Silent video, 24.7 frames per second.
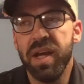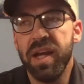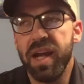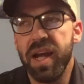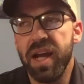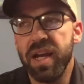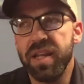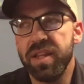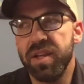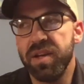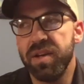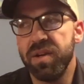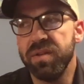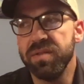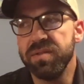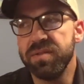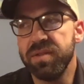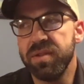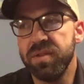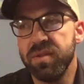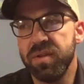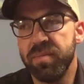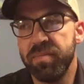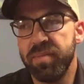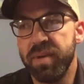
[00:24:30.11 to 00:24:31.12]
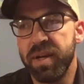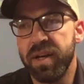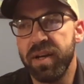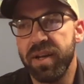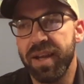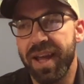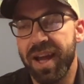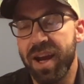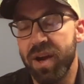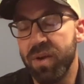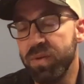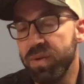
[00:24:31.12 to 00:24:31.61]
And then also about
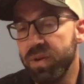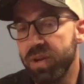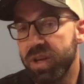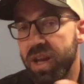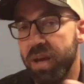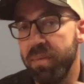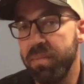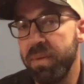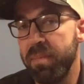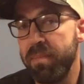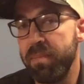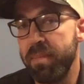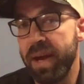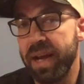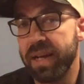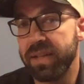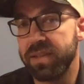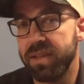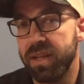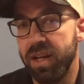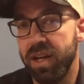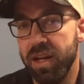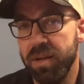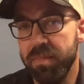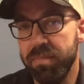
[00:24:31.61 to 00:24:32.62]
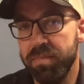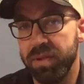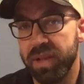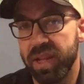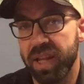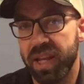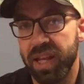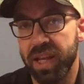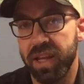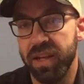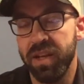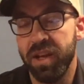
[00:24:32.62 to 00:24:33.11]
our coming back to hub
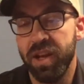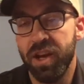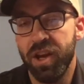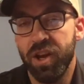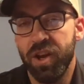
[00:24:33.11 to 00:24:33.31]
plan,